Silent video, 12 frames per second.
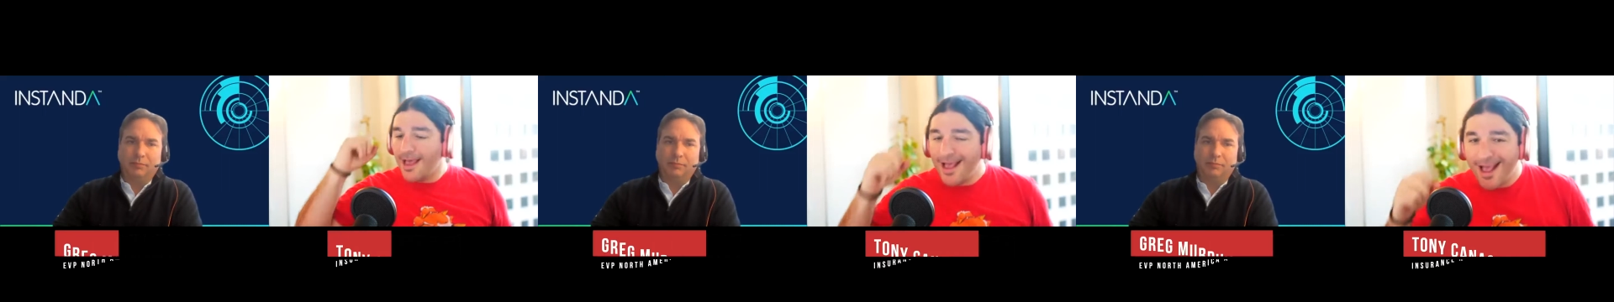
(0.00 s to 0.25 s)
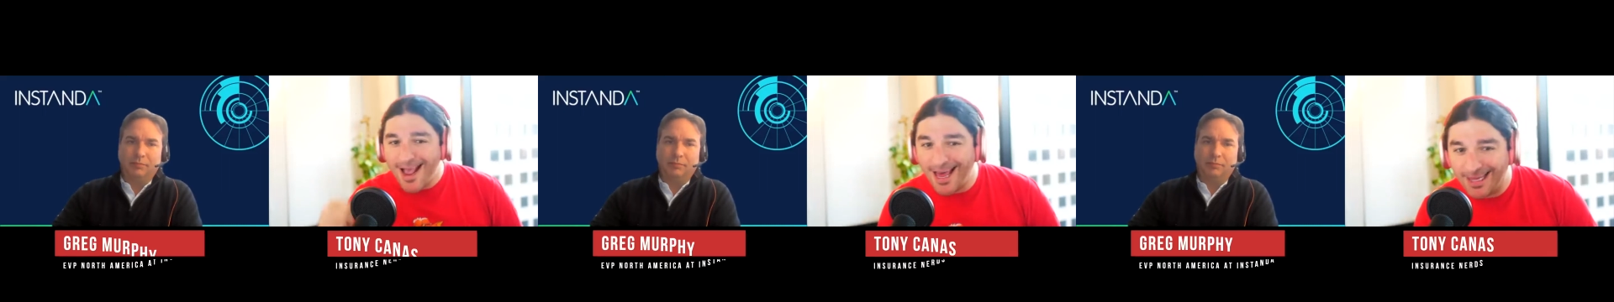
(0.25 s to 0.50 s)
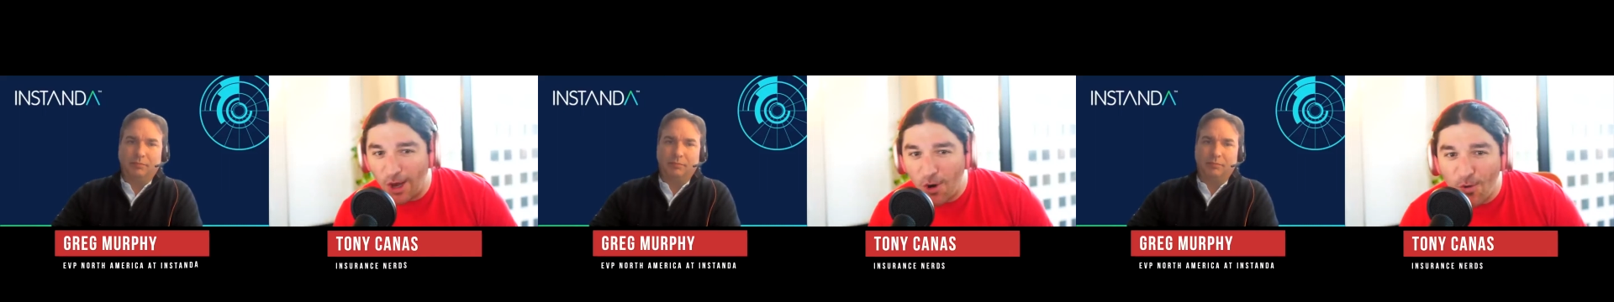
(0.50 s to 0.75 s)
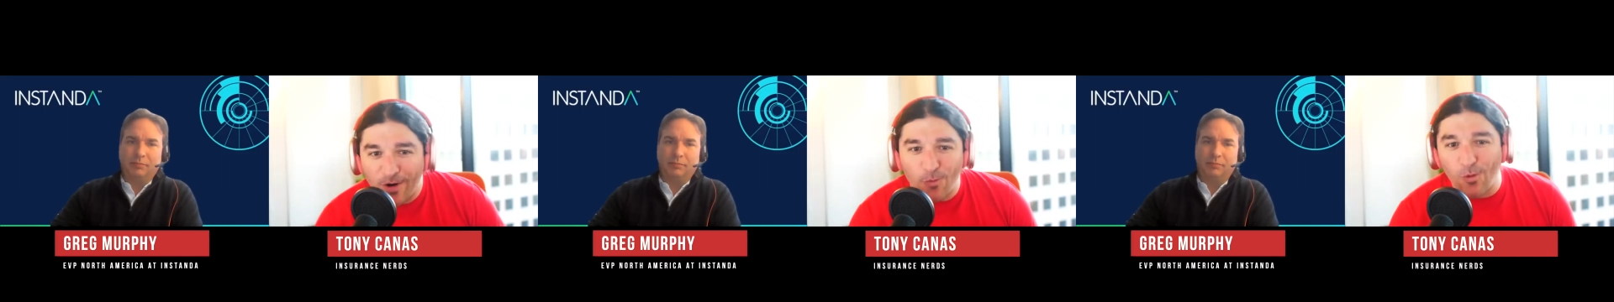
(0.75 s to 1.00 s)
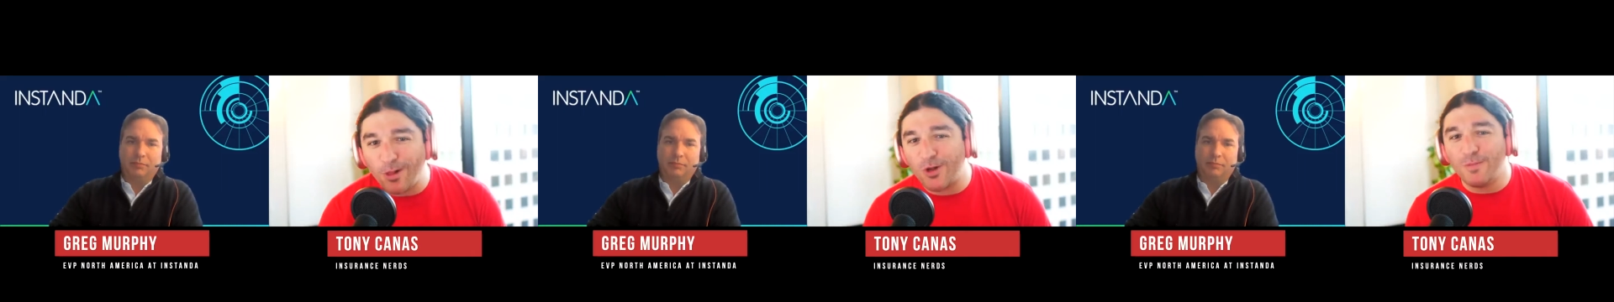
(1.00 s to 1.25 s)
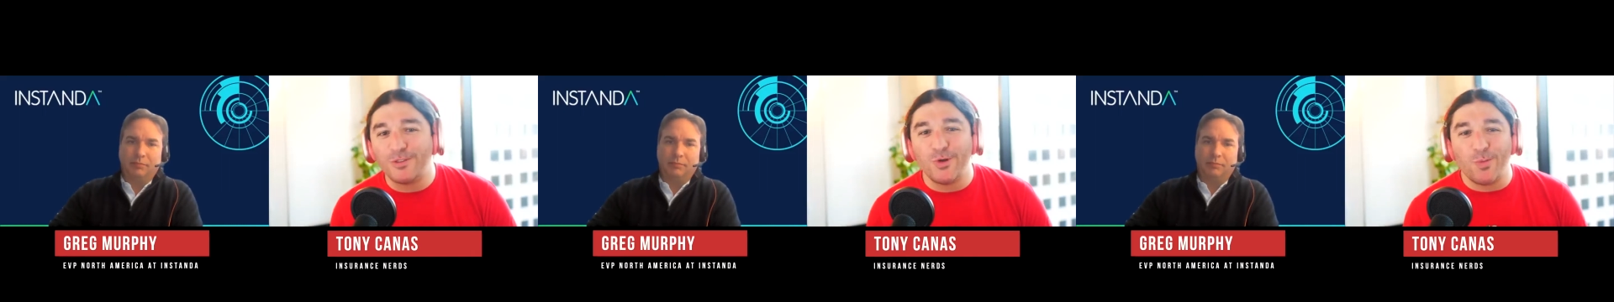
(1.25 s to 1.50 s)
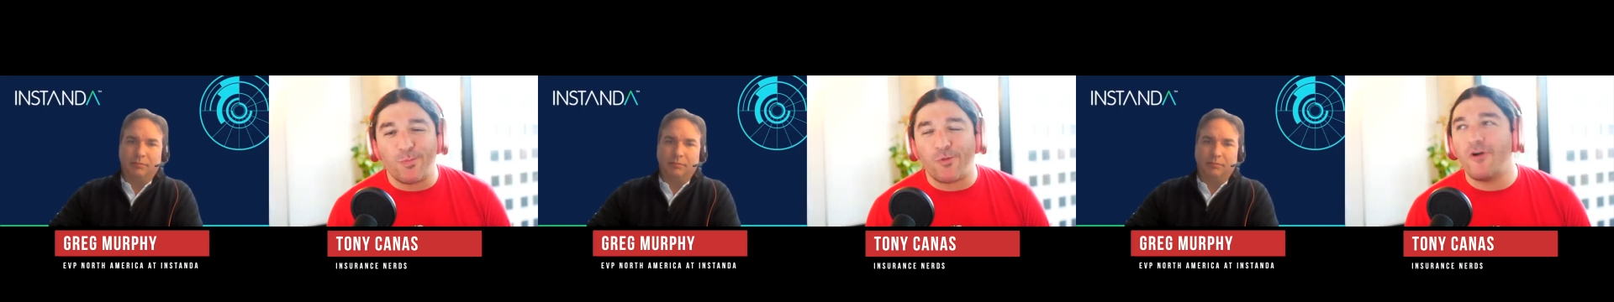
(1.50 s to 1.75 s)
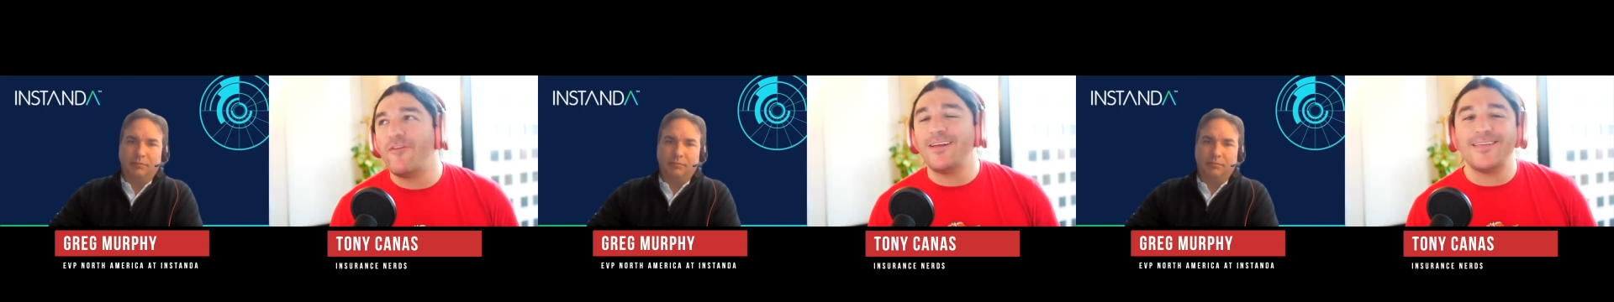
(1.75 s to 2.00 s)
Speaker 1: Hello and welcome to
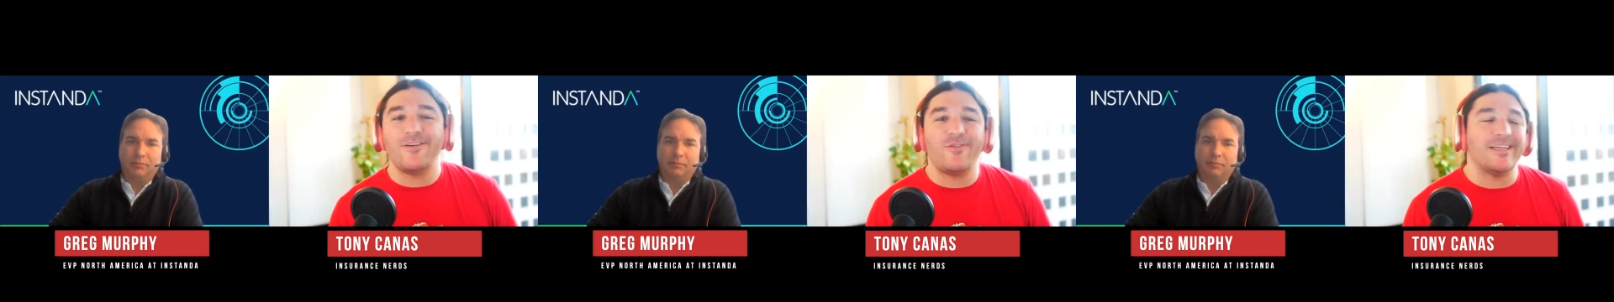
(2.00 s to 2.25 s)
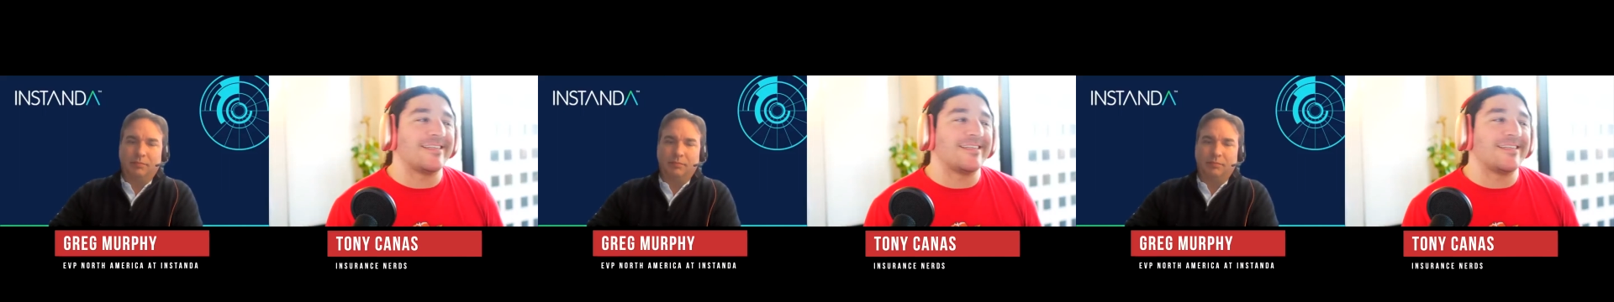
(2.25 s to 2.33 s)
Profiles in Risk.